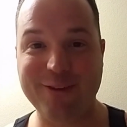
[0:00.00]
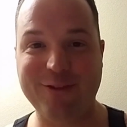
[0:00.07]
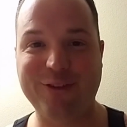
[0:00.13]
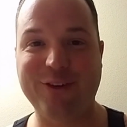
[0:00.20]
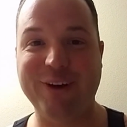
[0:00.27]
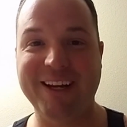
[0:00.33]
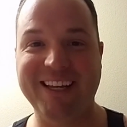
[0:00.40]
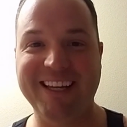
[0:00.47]

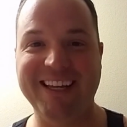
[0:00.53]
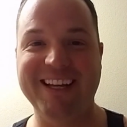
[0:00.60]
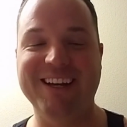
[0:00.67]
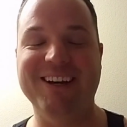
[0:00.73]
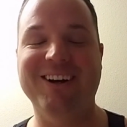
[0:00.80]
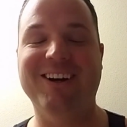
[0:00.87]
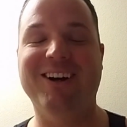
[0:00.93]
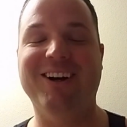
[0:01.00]

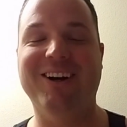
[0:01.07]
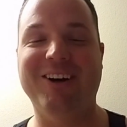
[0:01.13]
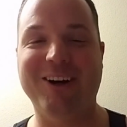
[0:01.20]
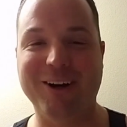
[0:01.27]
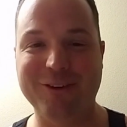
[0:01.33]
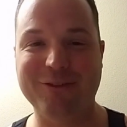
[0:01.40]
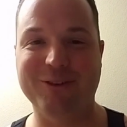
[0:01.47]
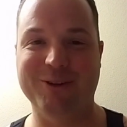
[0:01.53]
freaking
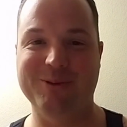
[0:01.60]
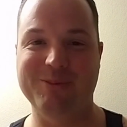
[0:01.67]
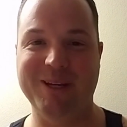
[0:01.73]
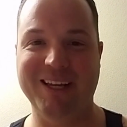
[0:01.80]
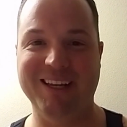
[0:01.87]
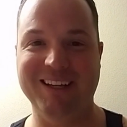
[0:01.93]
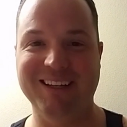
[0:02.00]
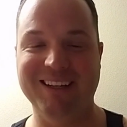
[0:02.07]
offer,
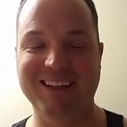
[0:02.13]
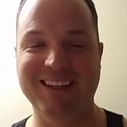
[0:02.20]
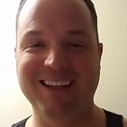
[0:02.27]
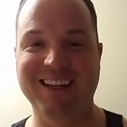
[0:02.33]
man.